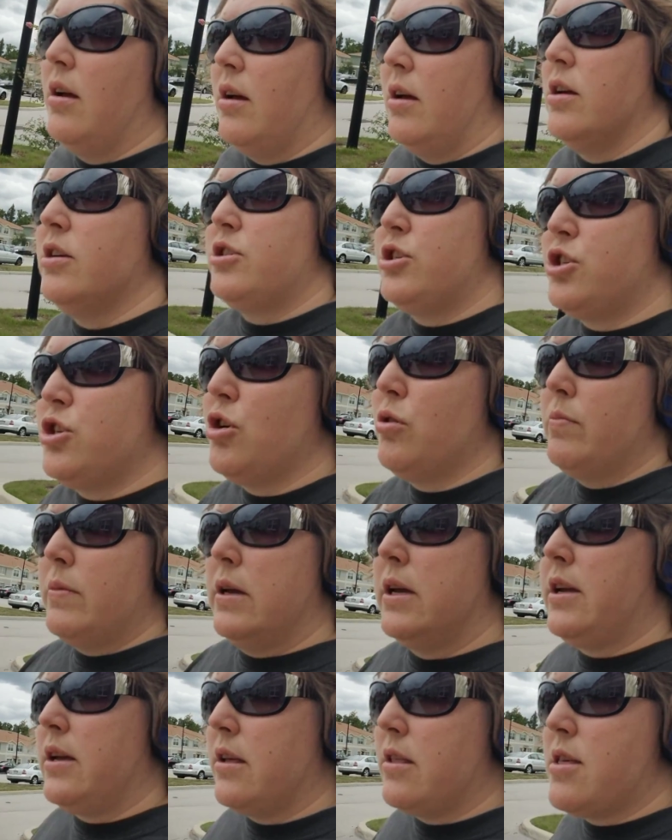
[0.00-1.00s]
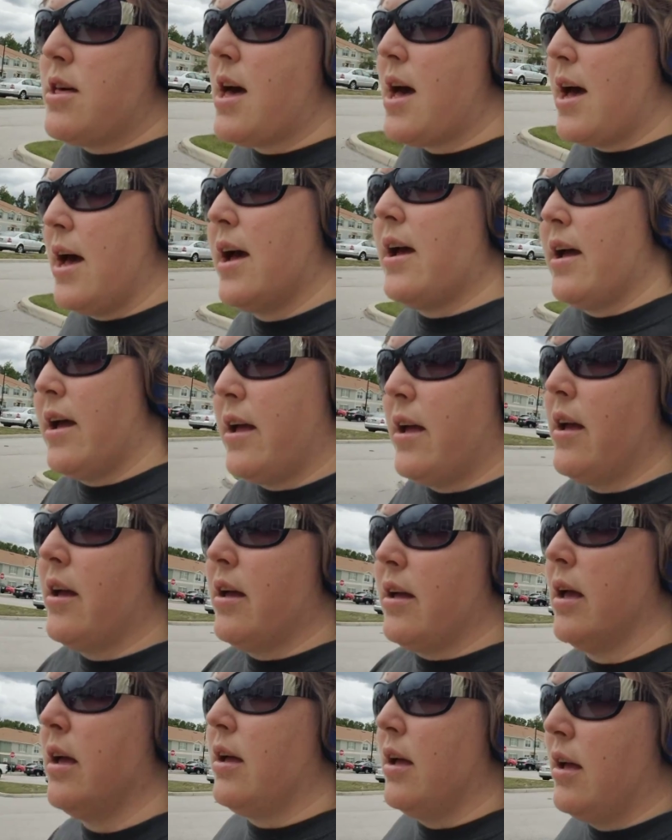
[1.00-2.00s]
assuming that
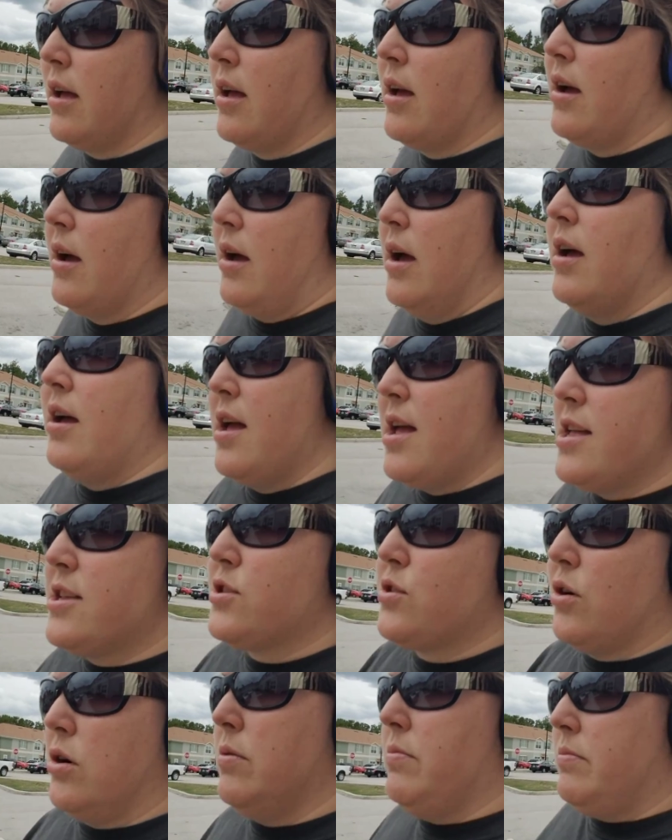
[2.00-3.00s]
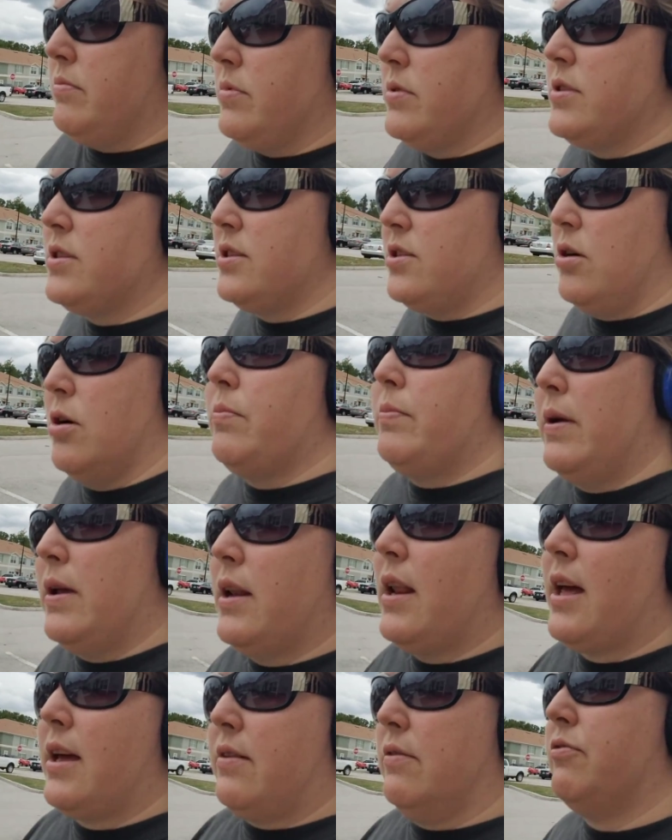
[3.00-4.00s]
it's going to still be
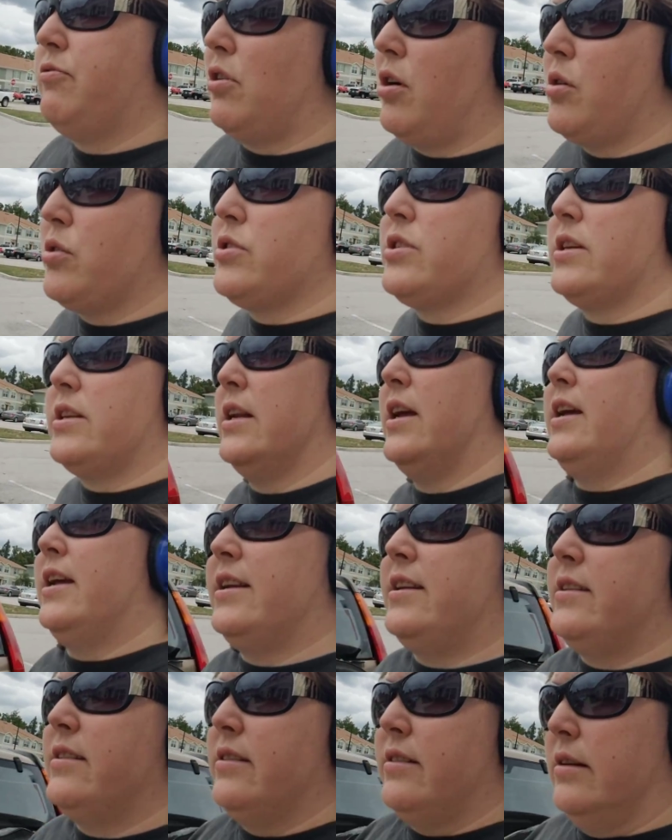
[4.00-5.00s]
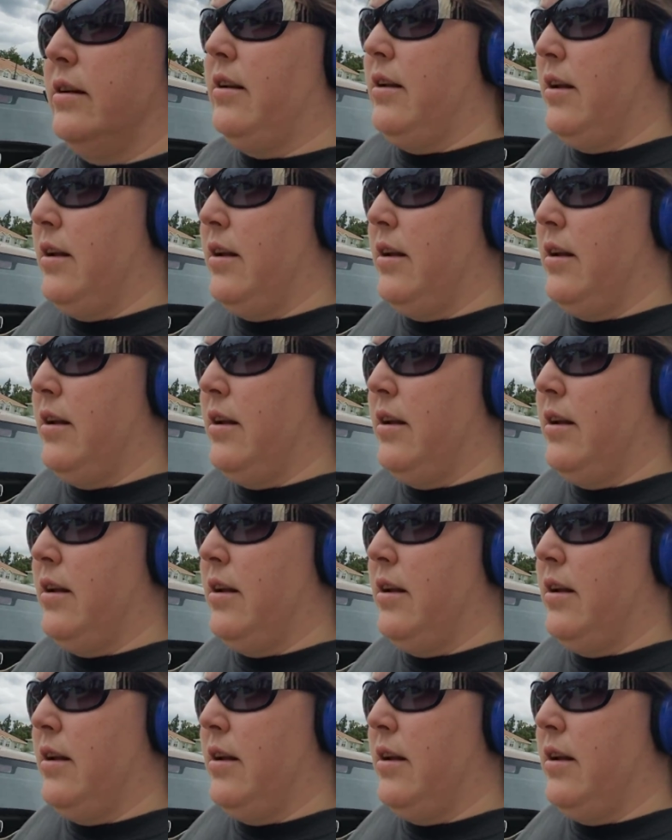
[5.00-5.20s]
like Frozen and